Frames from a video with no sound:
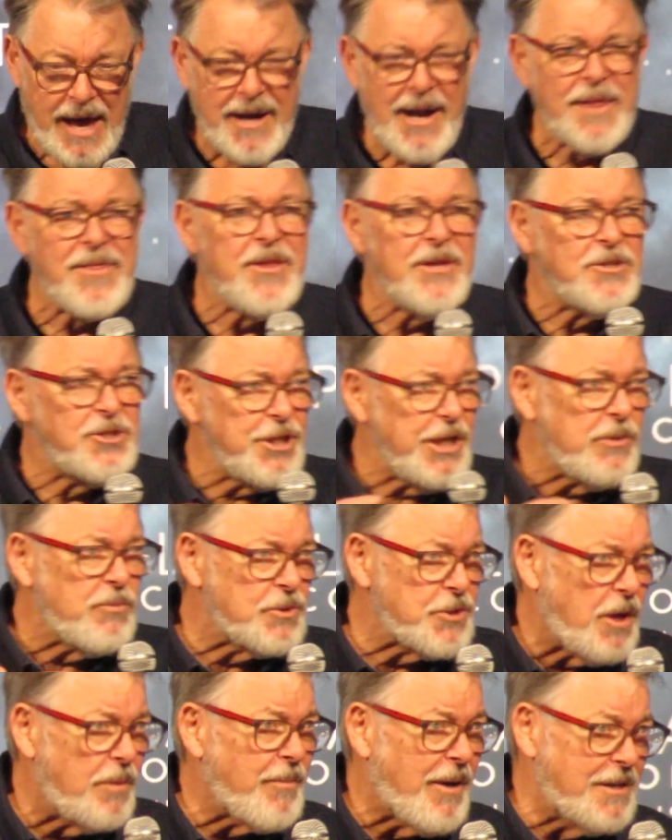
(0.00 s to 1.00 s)
And I think Gene
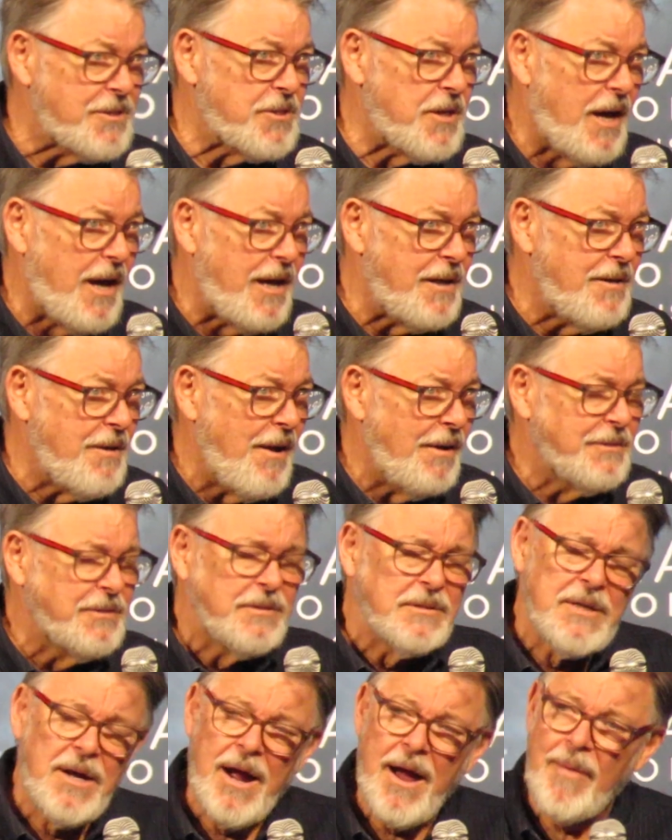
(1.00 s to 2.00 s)
was on my side.
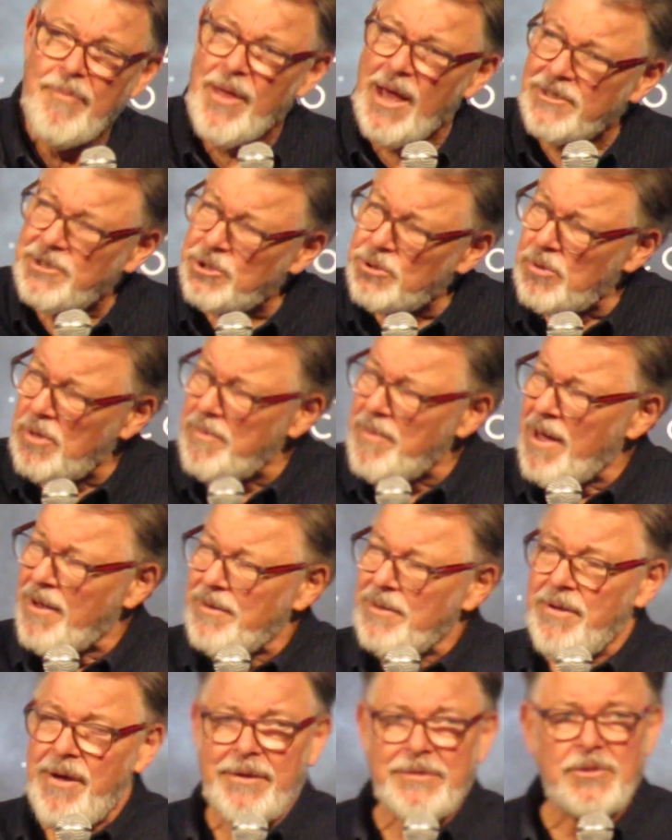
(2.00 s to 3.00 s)
I'm not sure
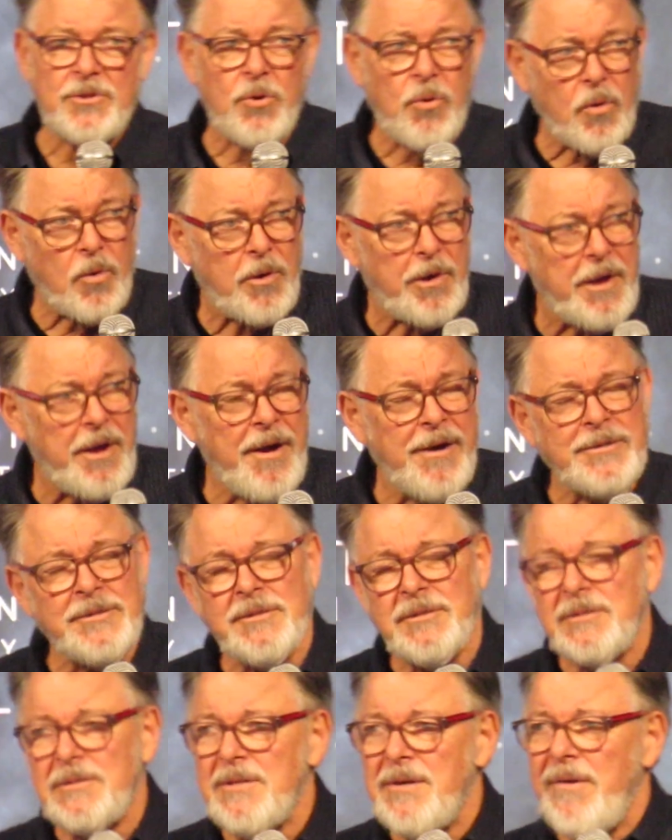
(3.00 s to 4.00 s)
about Corey.
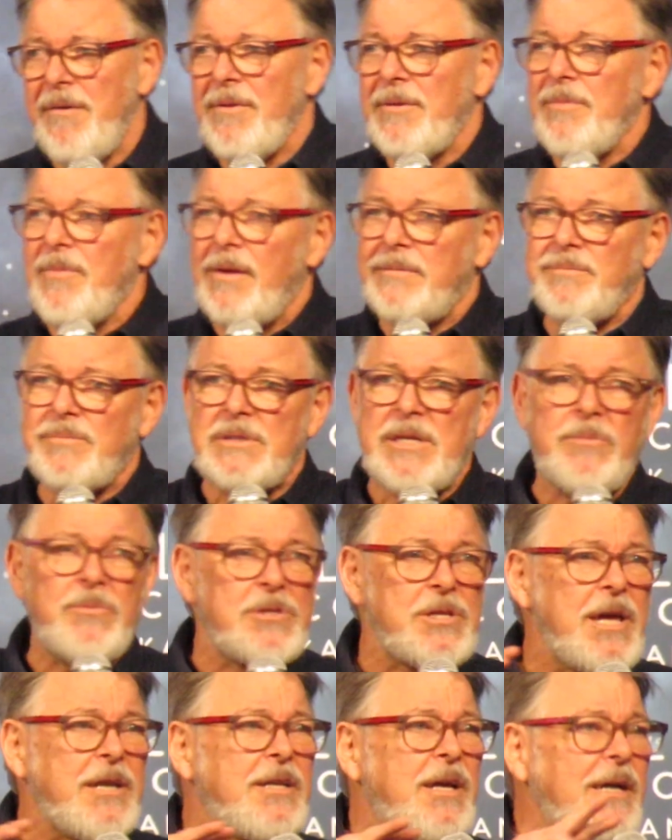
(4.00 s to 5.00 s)

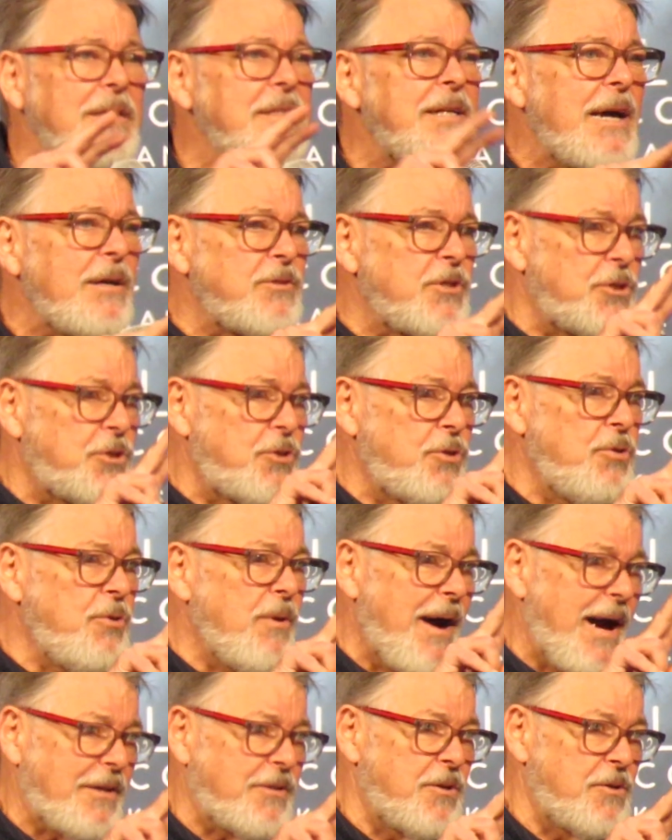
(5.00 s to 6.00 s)
It got down to
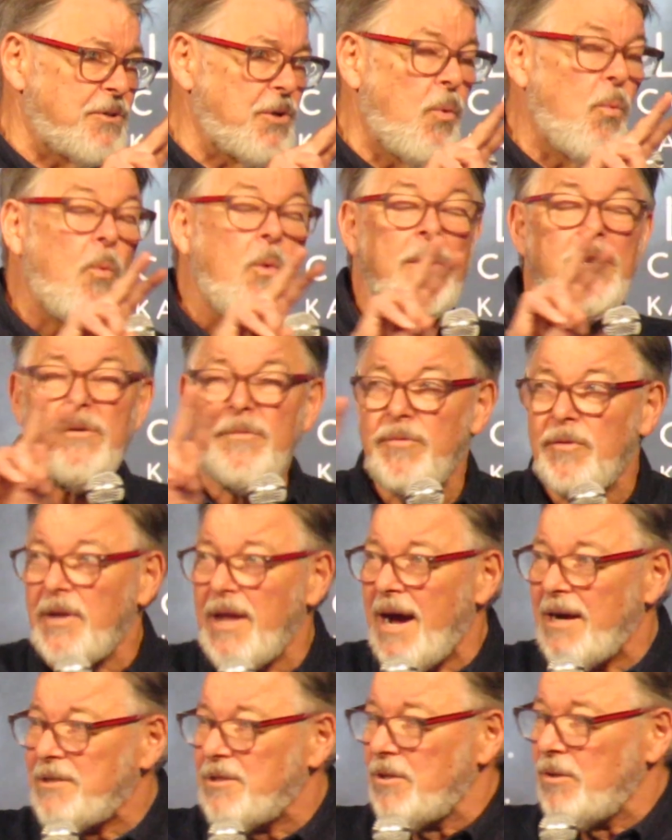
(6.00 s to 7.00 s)
2 actors, a wonderful
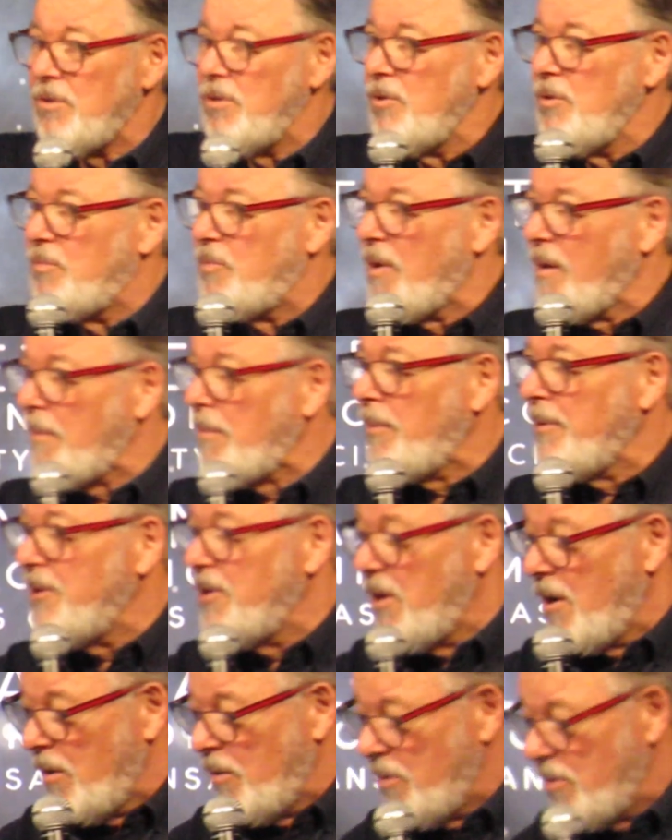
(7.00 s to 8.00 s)
actor who you probably
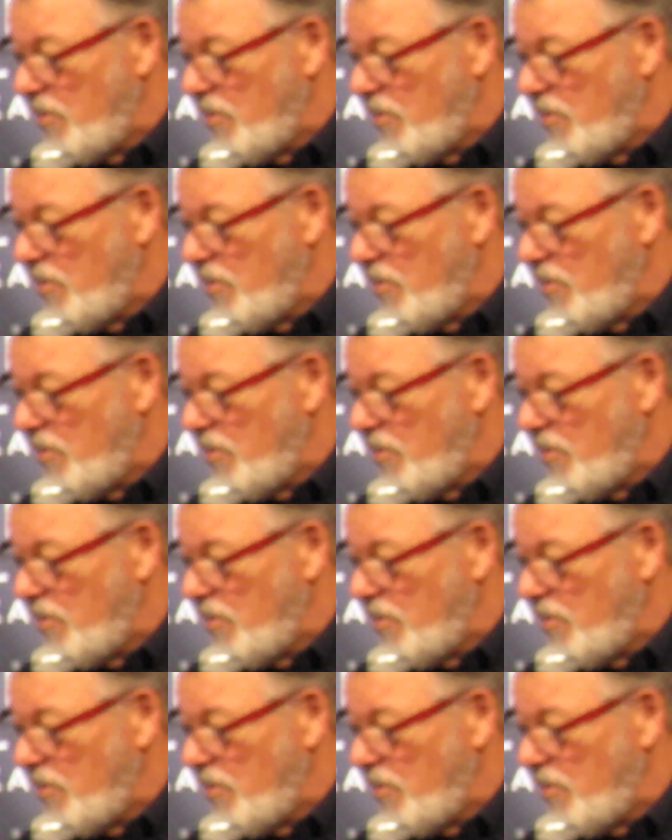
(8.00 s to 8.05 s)
know,